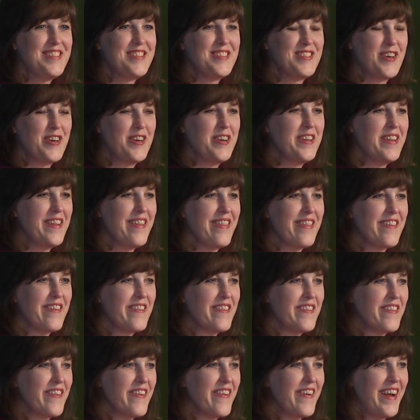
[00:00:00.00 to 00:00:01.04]
I started in
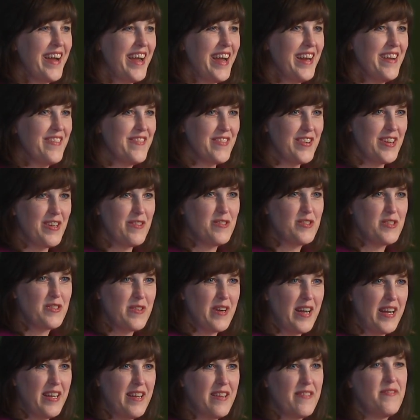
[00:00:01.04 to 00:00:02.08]
third grade when I was
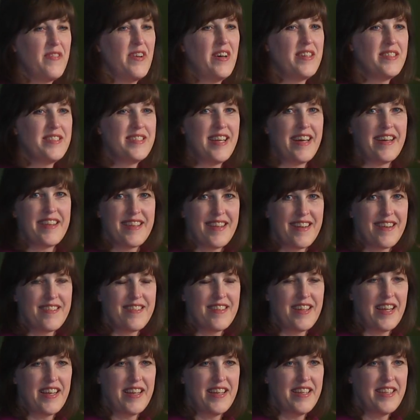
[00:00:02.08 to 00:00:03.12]
writing about South
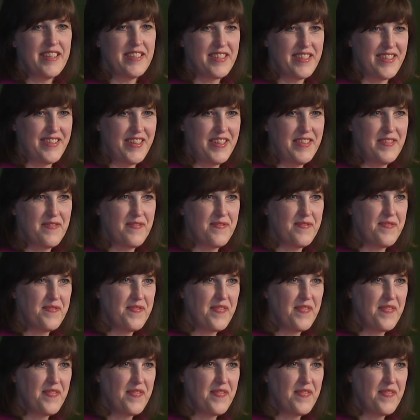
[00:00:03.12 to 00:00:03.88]
Carolina history.